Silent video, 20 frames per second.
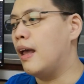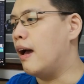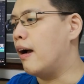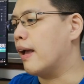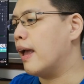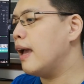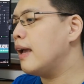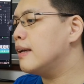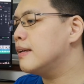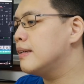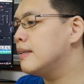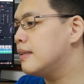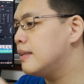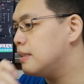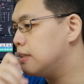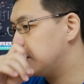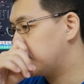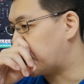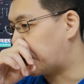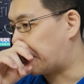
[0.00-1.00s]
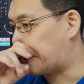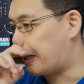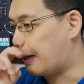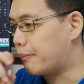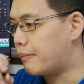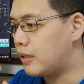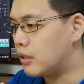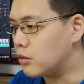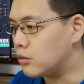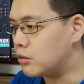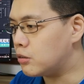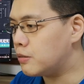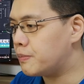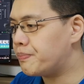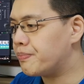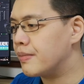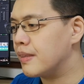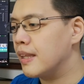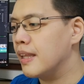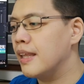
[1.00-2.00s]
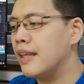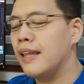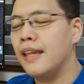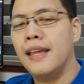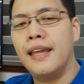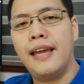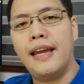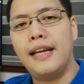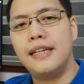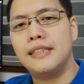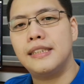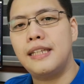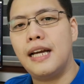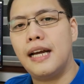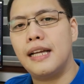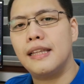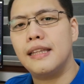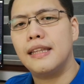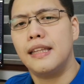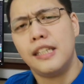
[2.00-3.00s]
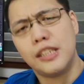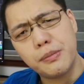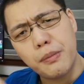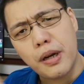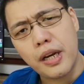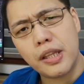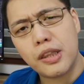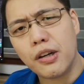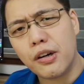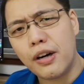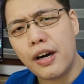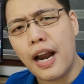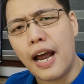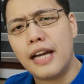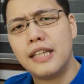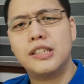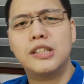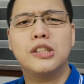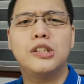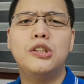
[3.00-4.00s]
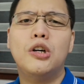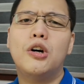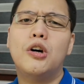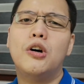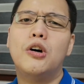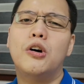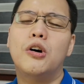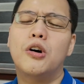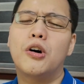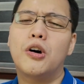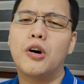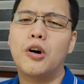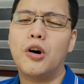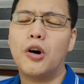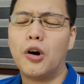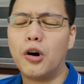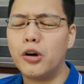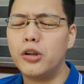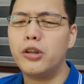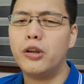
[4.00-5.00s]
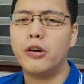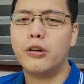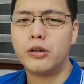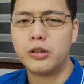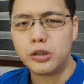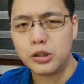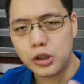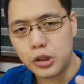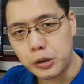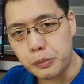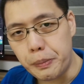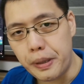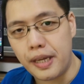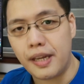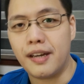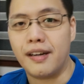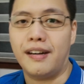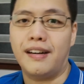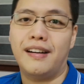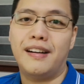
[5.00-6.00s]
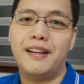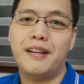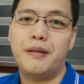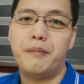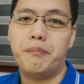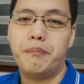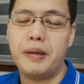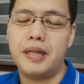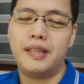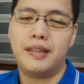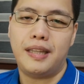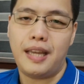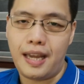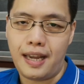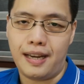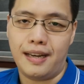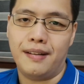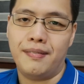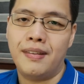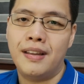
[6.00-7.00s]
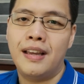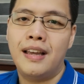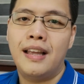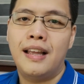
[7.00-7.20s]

Okay, so number two is that this monitor has no audio speaker built in.